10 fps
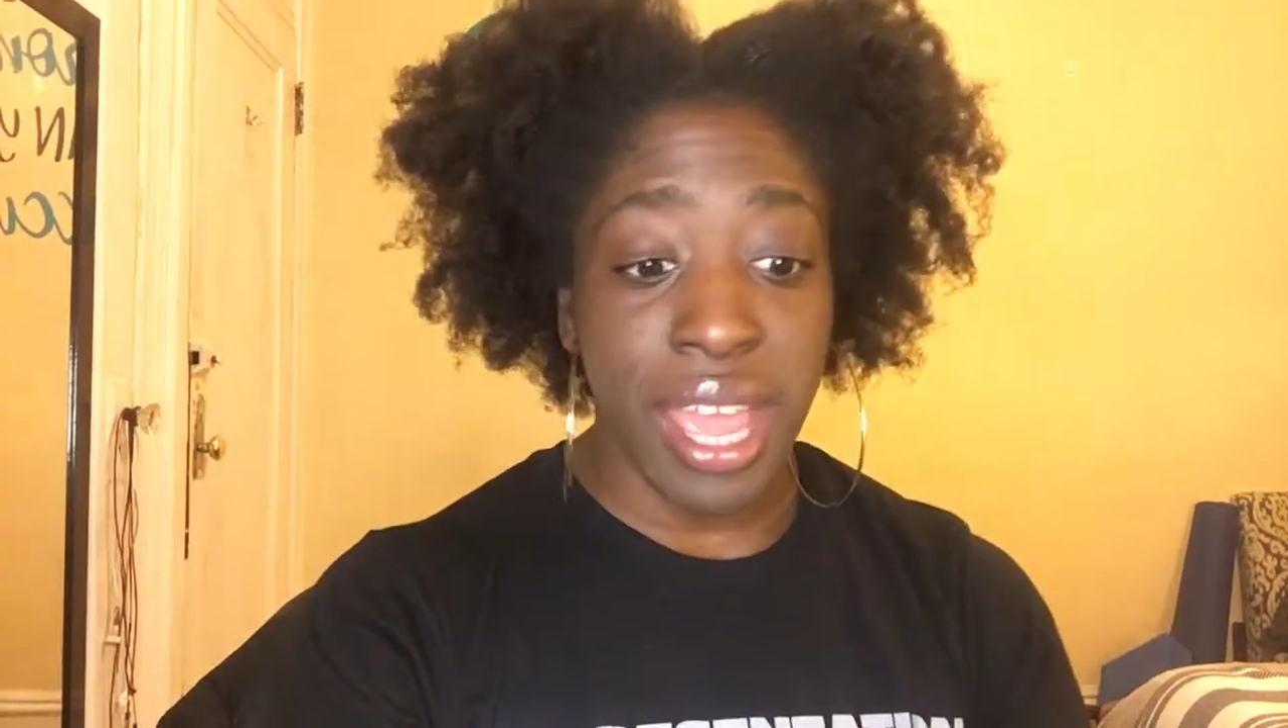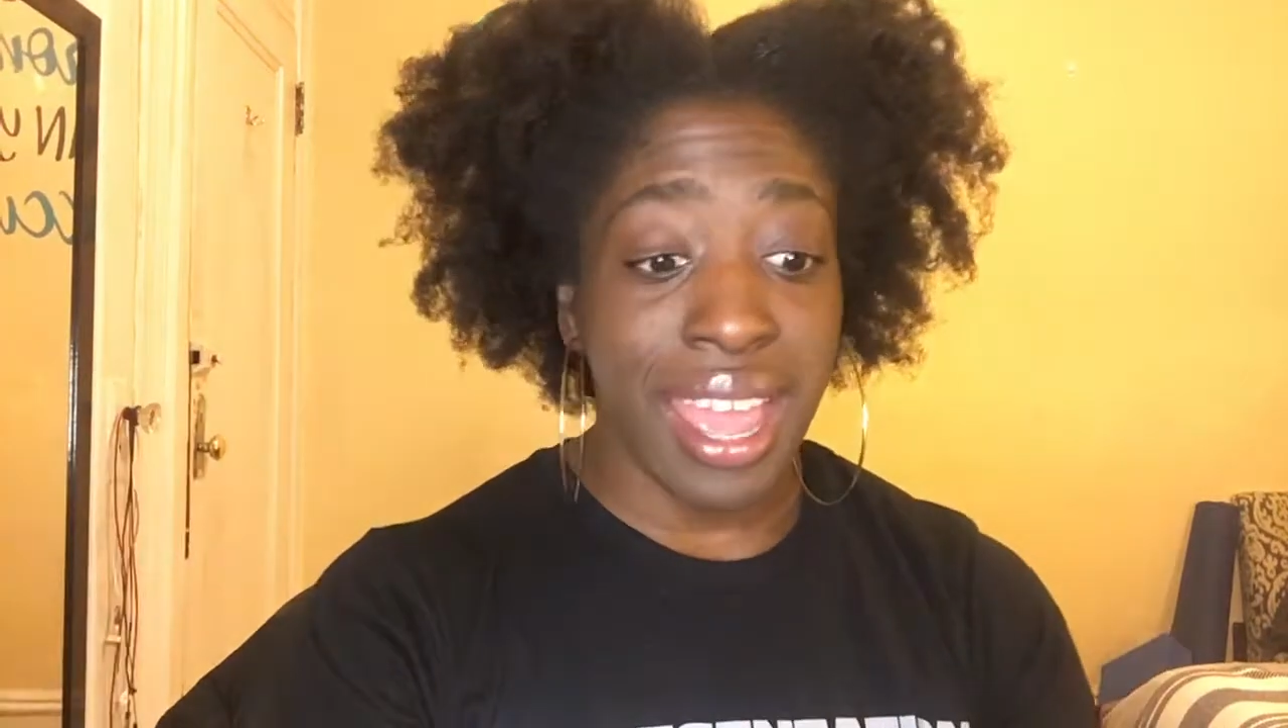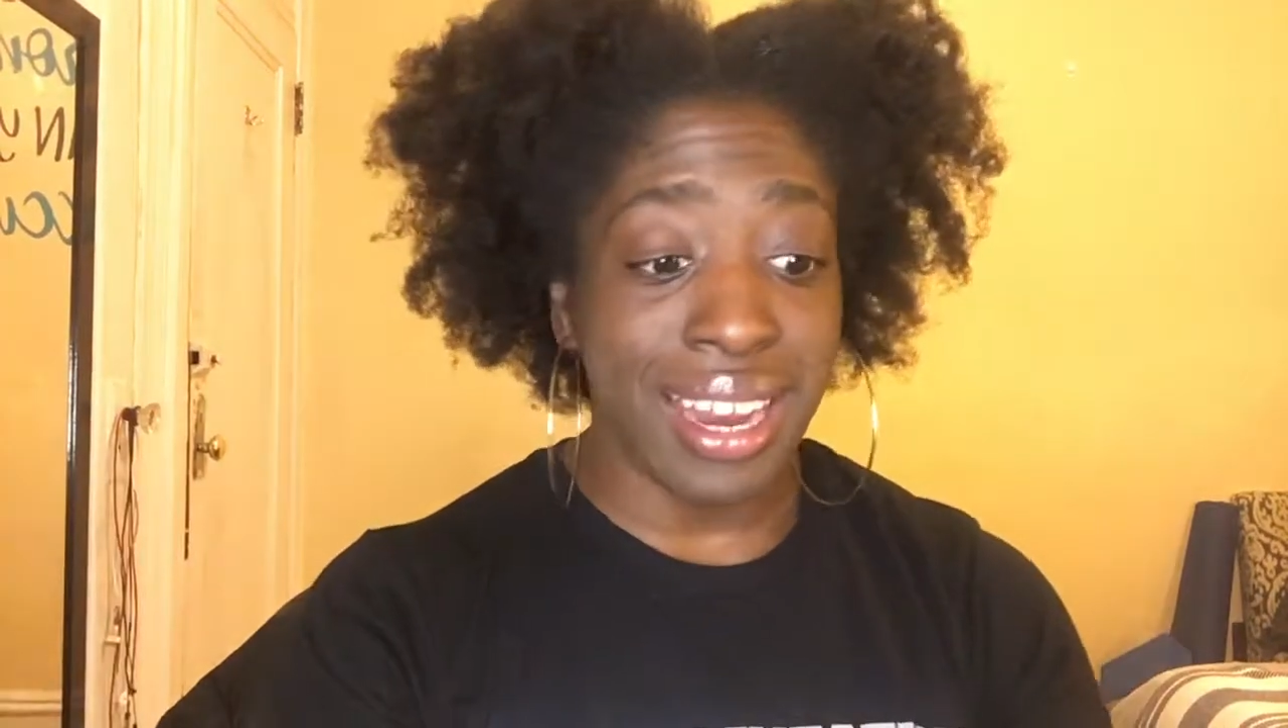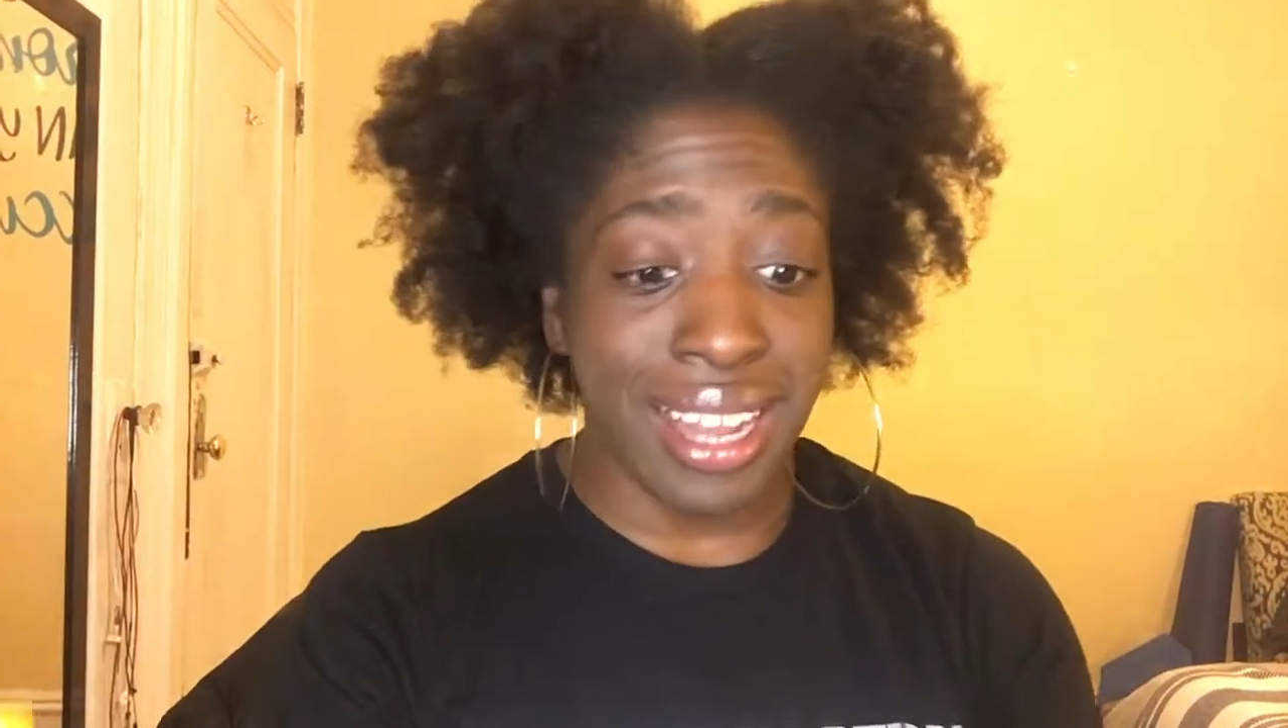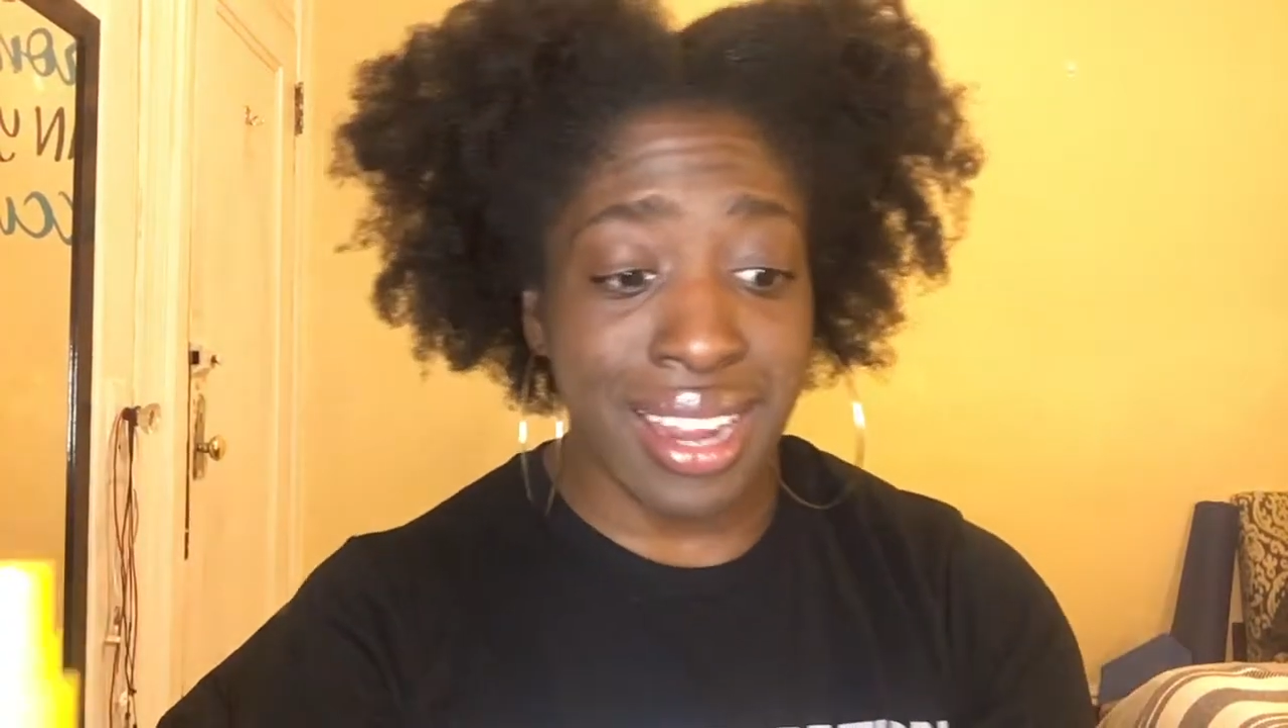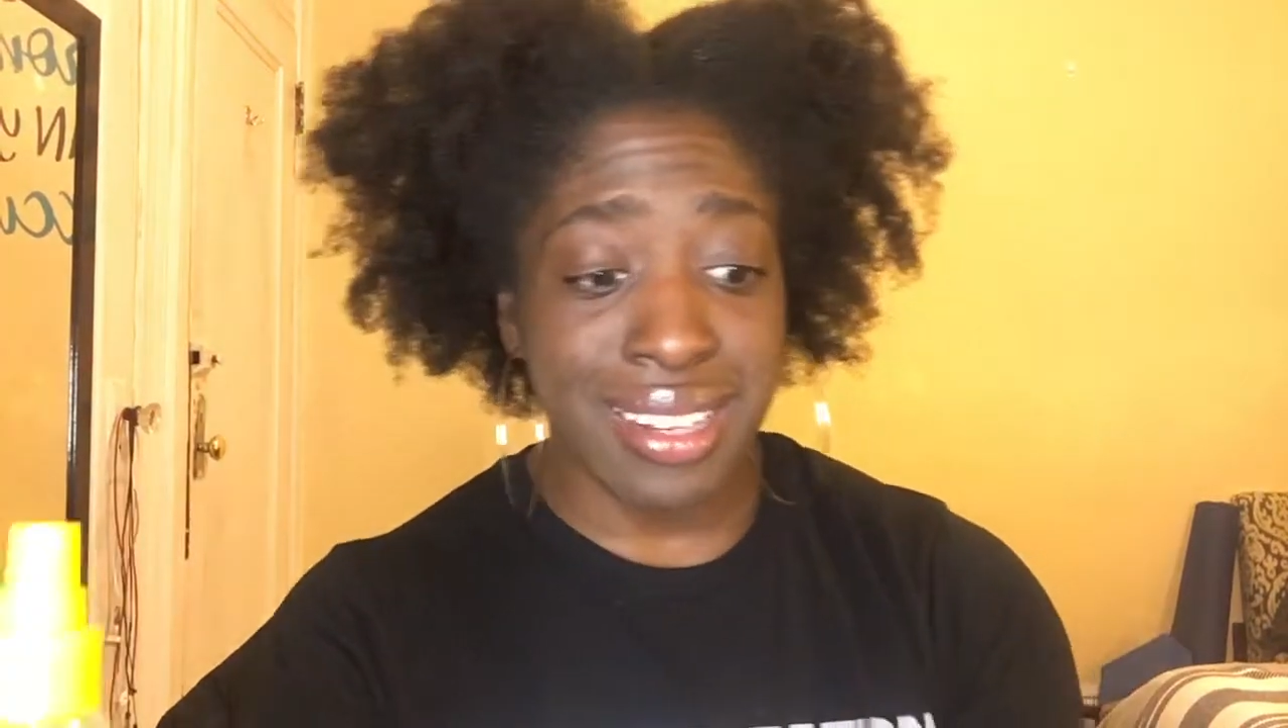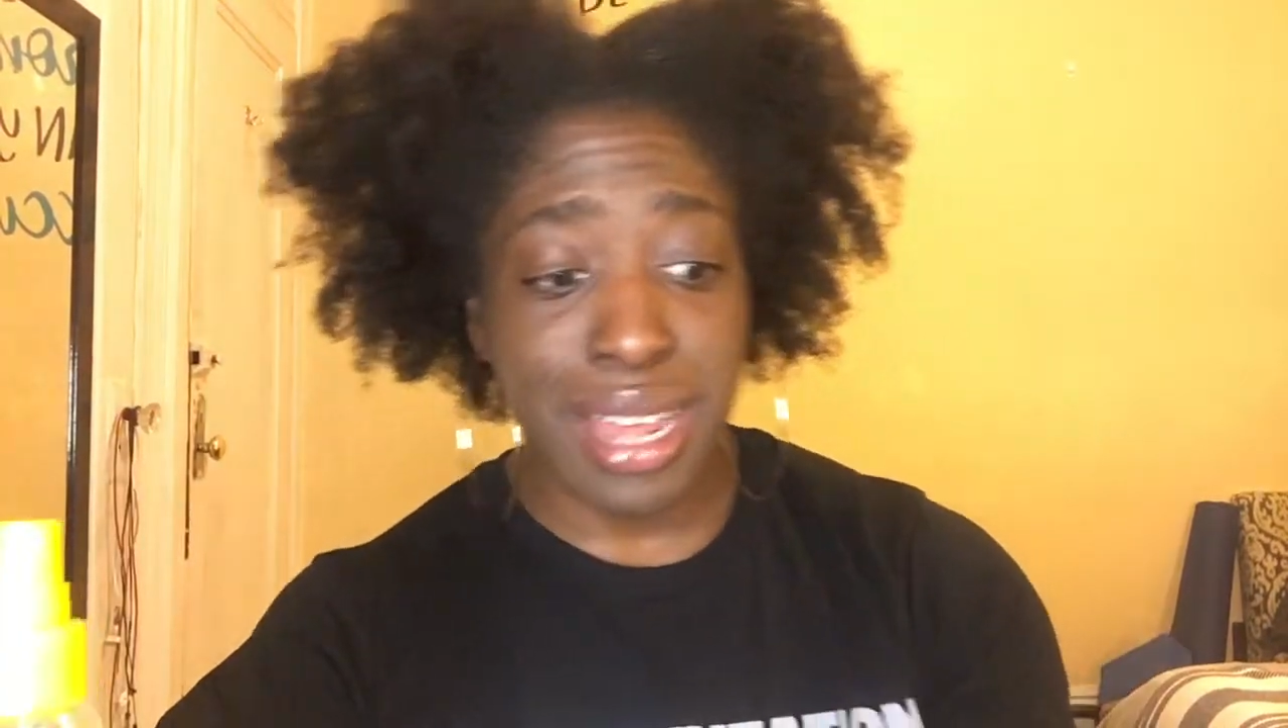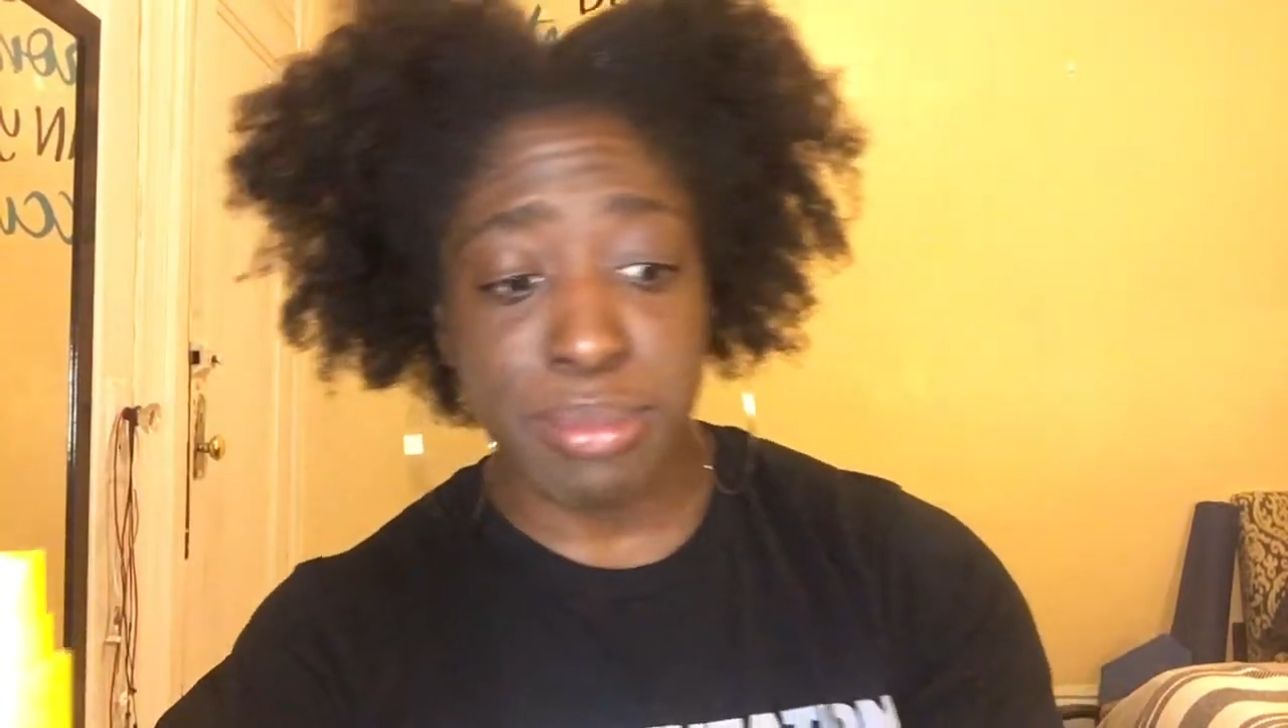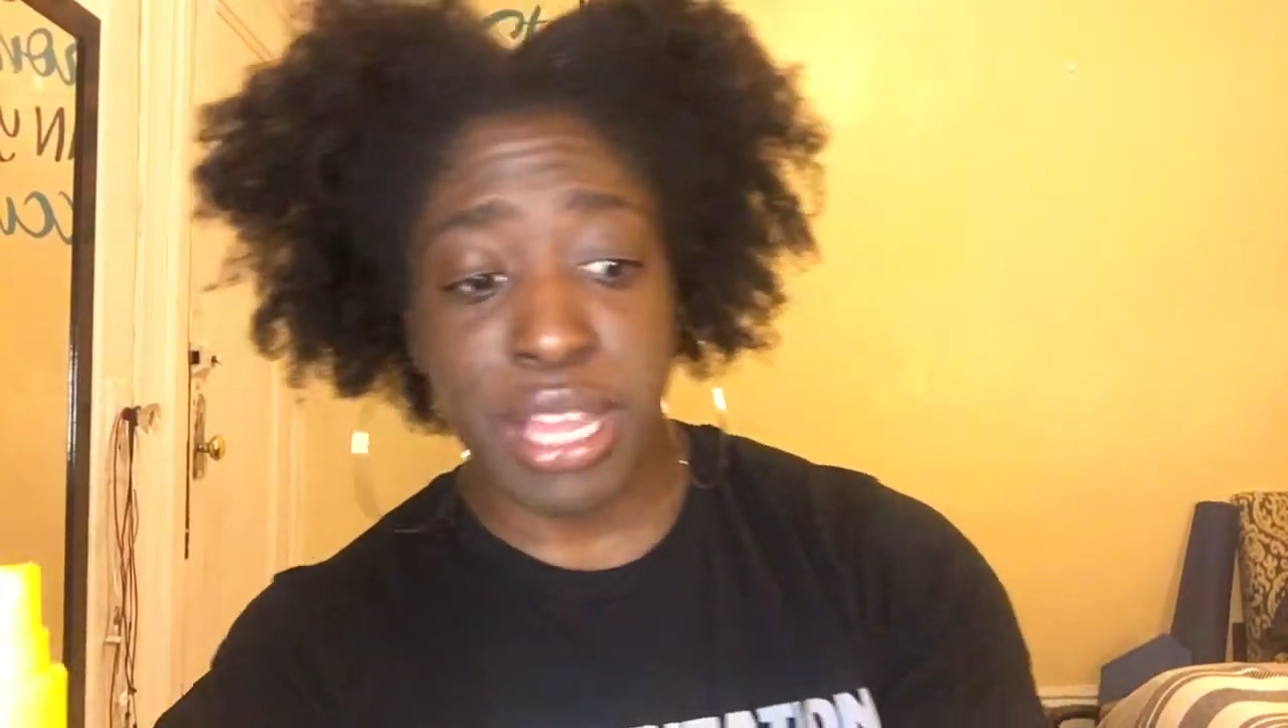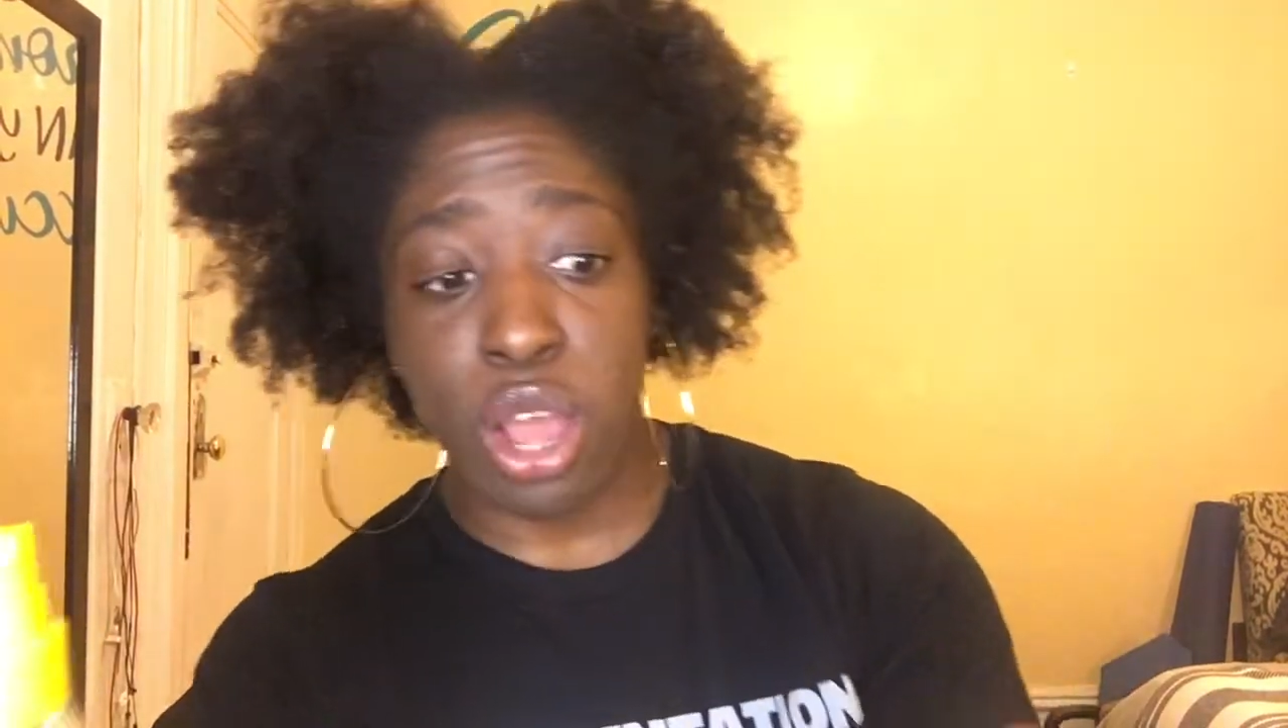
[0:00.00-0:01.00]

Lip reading: And a lot of times I